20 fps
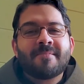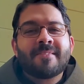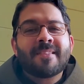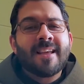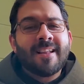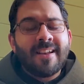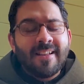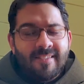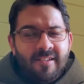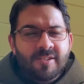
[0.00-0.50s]

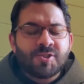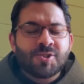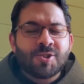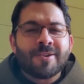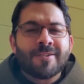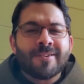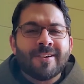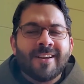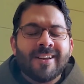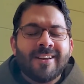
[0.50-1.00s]
And it's
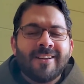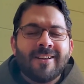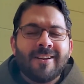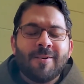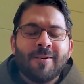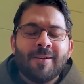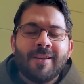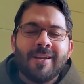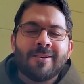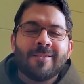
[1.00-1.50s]
assuring, you
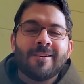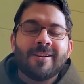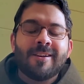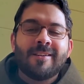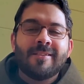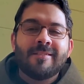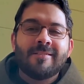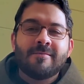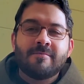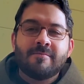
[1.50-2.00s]
know,
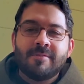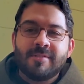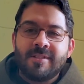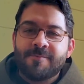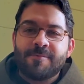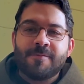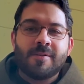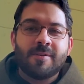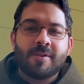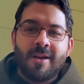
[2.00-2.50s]
hearing
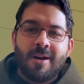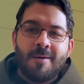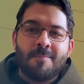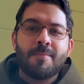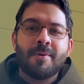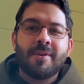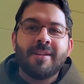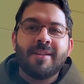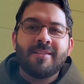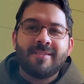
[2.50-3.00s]
different
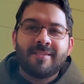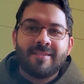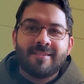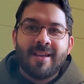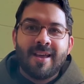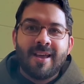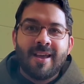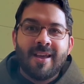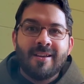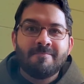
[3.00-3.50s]
companies
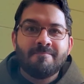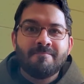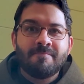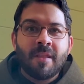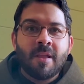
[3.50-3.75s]
say,